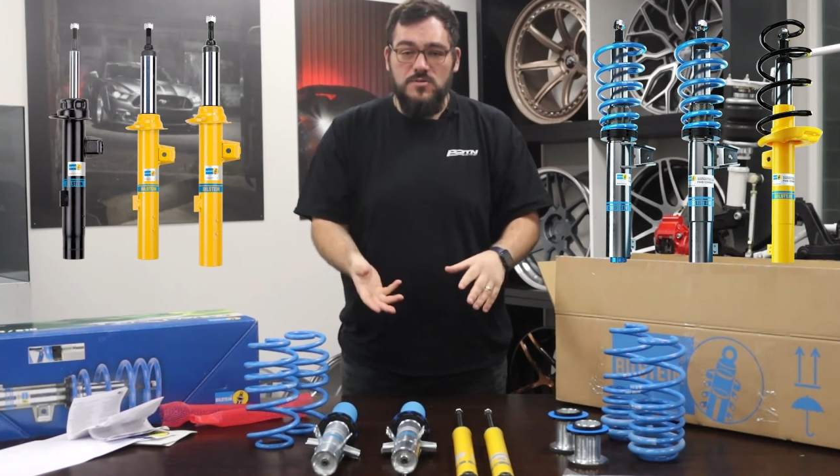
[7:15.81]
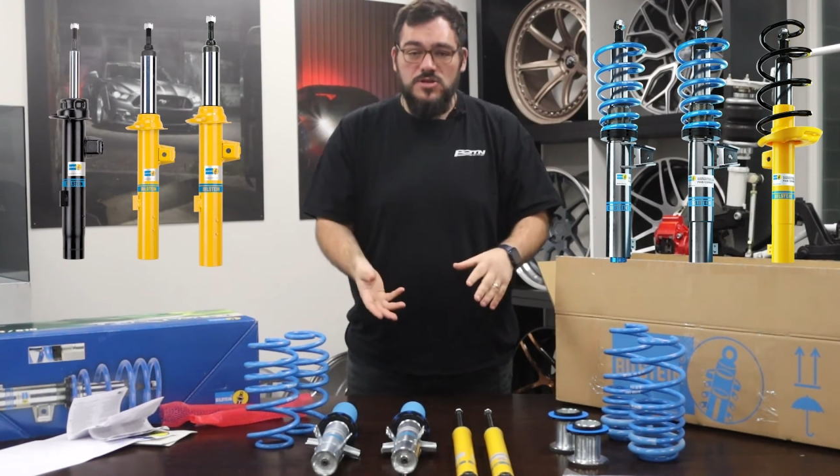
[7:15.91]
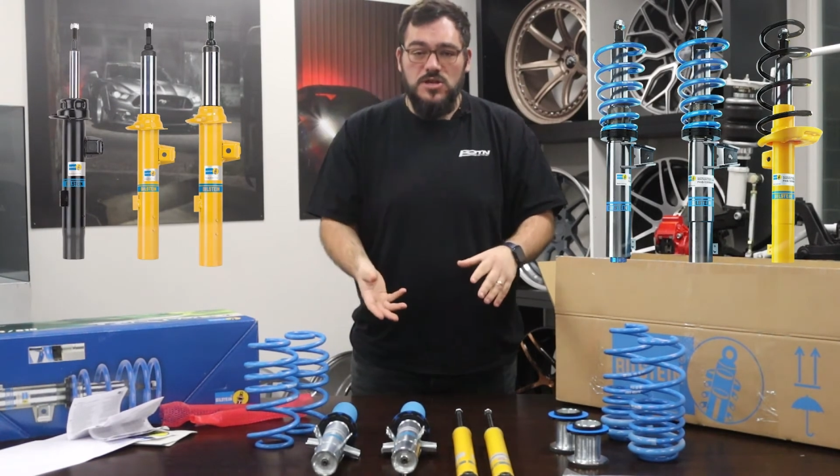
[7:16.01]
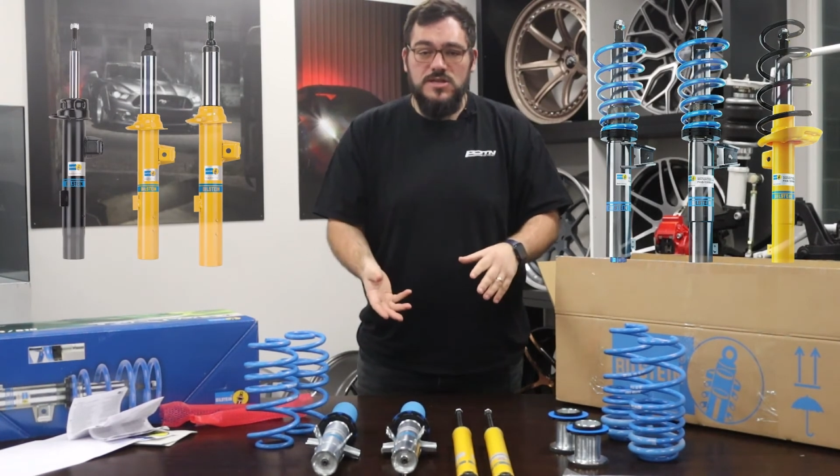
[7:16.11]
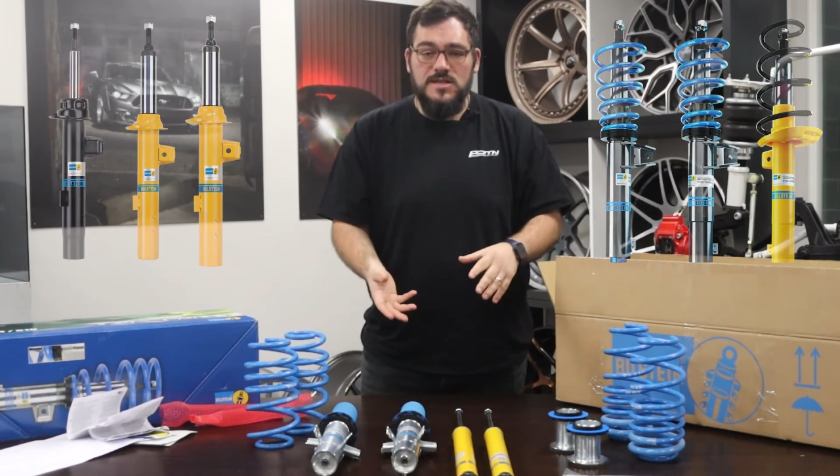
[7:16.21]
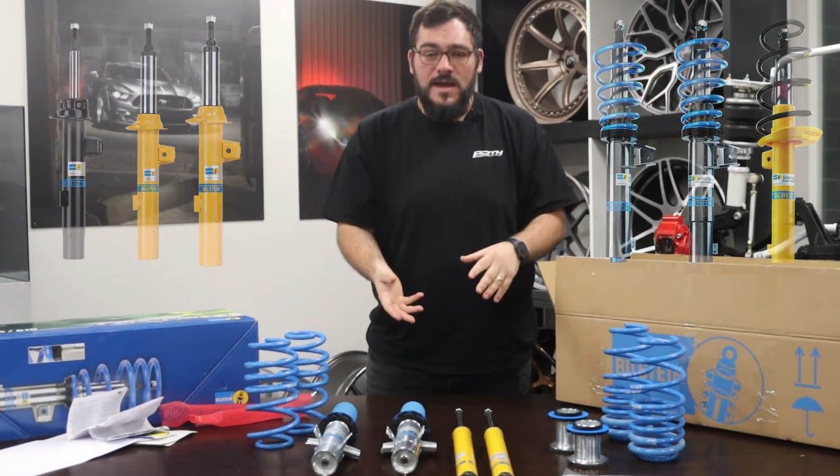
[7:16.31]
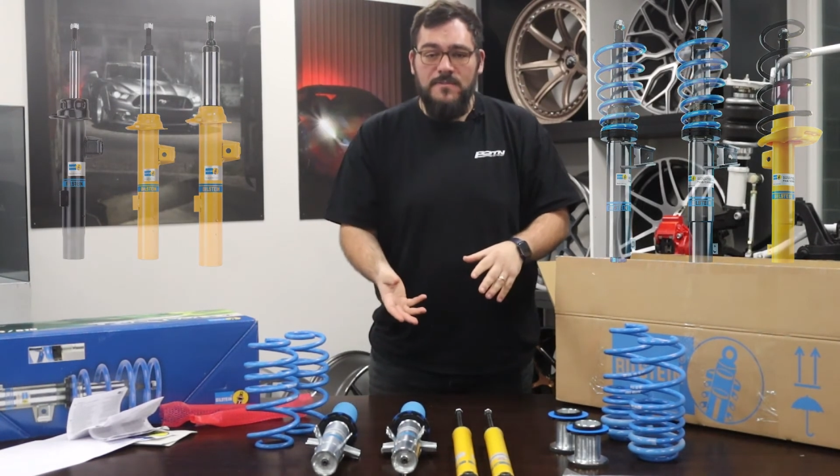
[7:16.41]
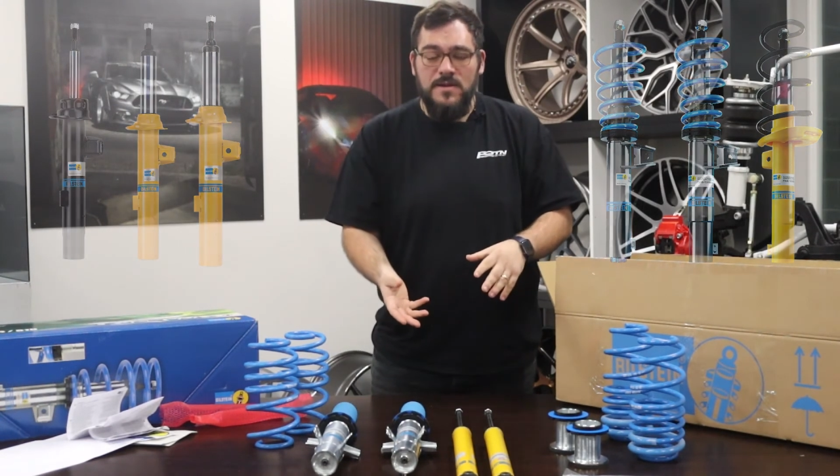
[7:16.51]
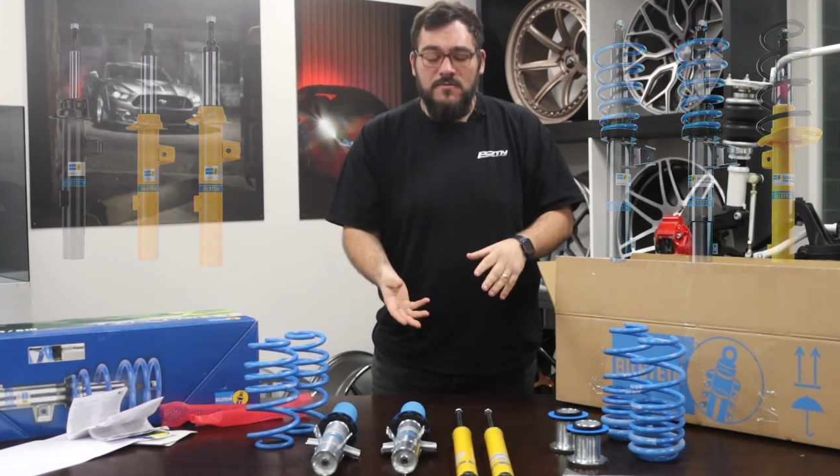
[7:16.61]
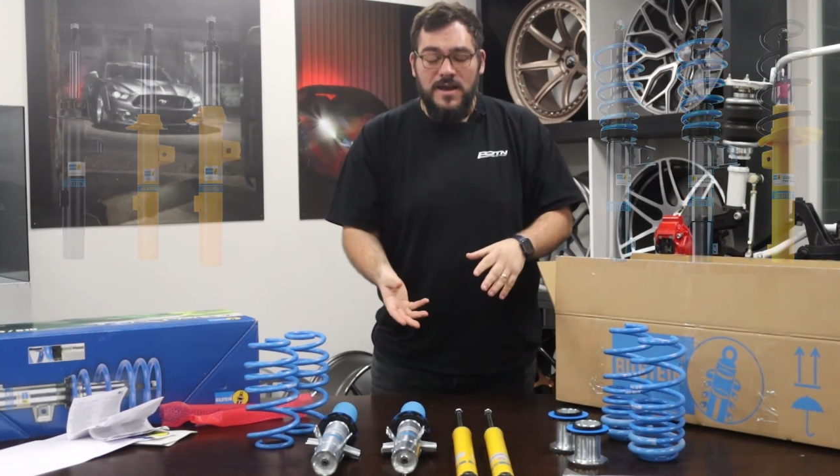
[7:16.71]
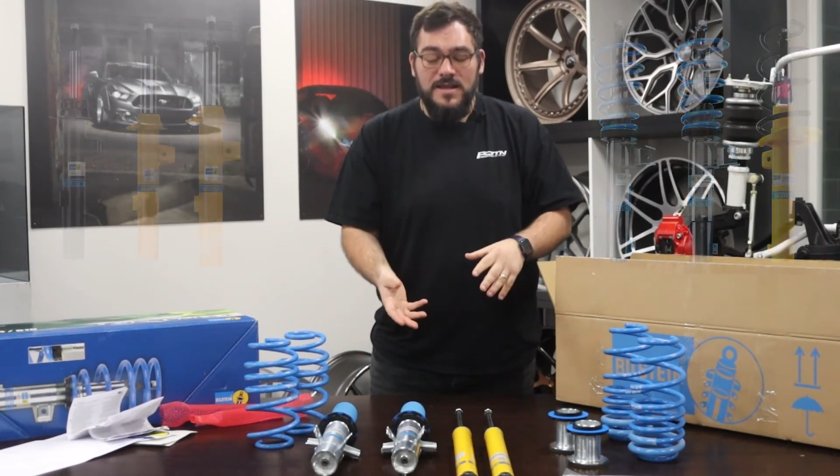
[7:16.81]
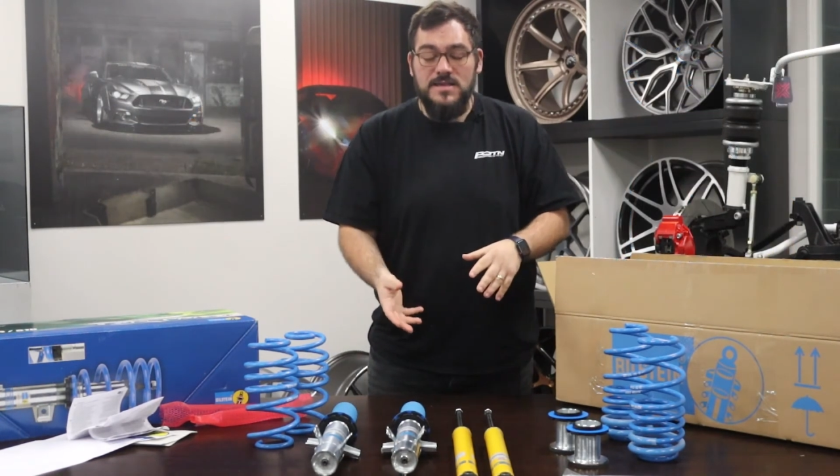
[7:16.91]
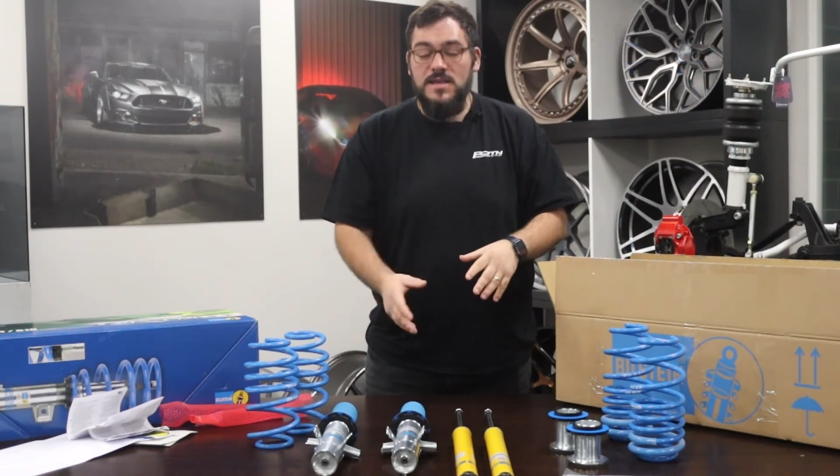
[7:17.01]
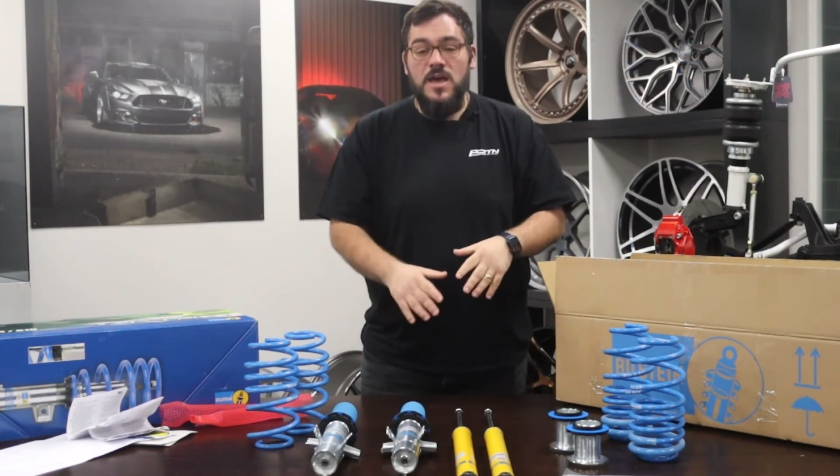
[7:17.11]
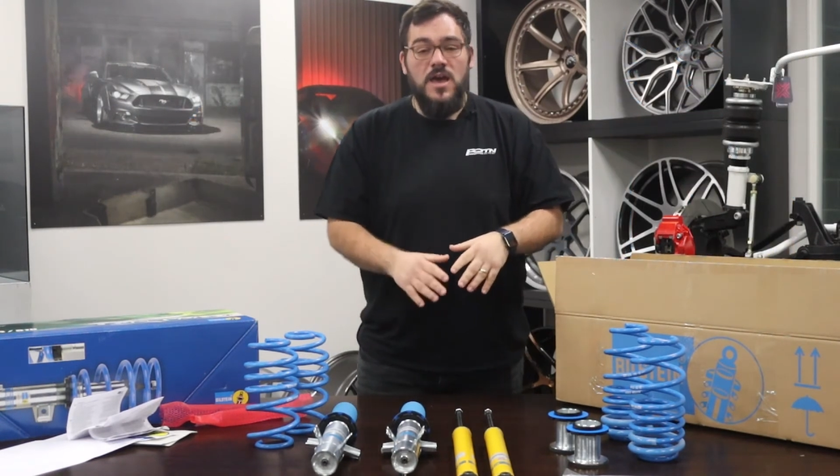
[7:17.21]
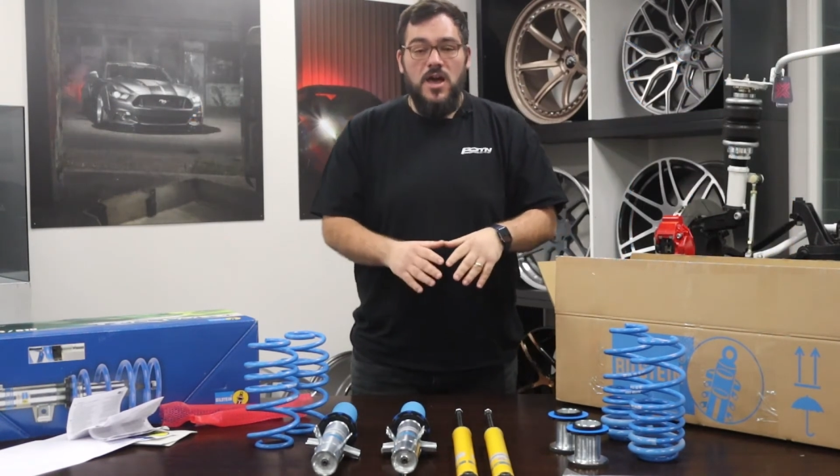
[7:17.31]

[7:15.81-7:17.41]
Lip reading: to adjust the damping rates.